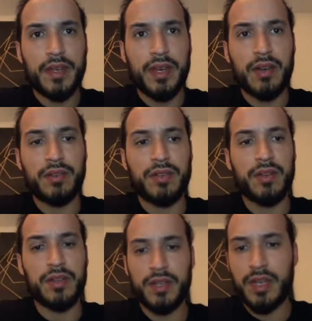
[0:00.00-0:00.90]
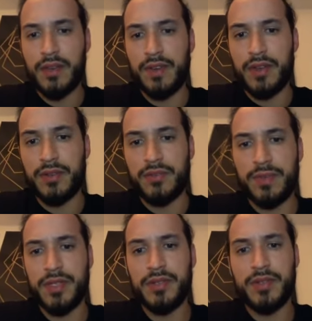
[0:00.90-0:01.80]
How long have I known
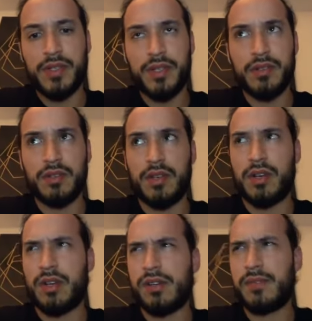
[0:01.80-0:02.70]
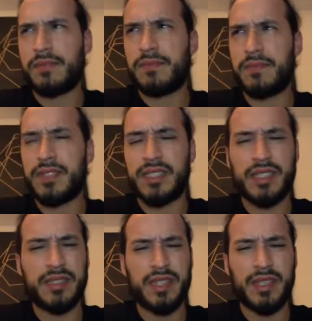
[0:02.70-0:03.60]
Mystery?
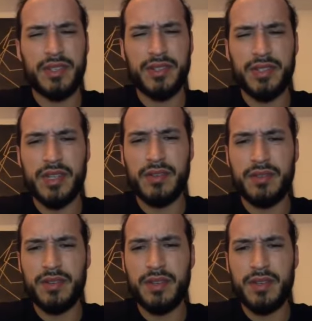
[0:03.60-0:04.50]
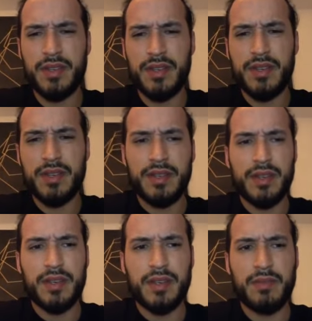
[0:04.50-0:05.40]
16 years now.
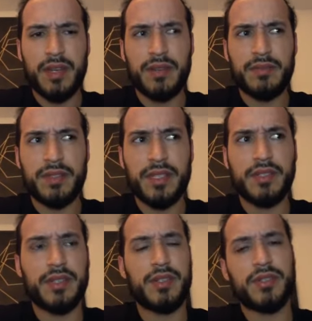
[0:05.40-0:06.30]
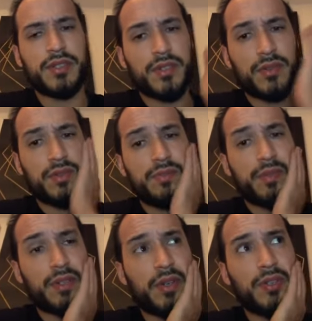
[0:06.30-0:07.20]
I met him 16 years ago.
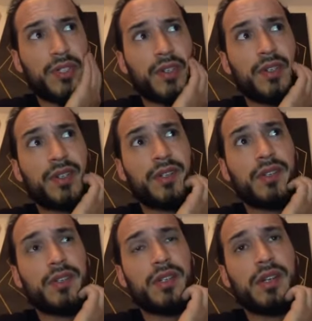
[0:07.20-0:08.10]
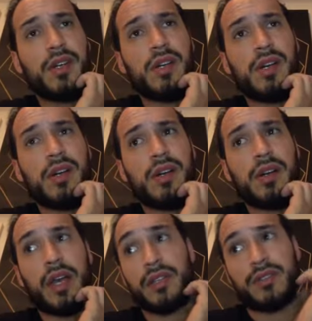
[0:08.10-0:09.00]
Been coaching.
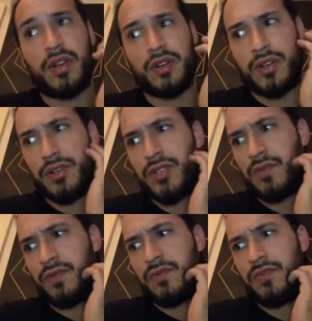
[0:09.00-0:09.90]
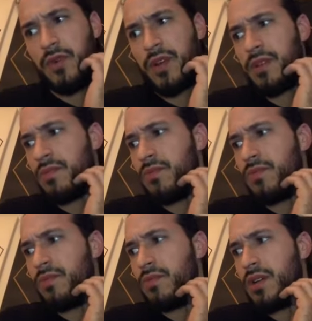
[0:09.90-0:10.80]
I started coaching for him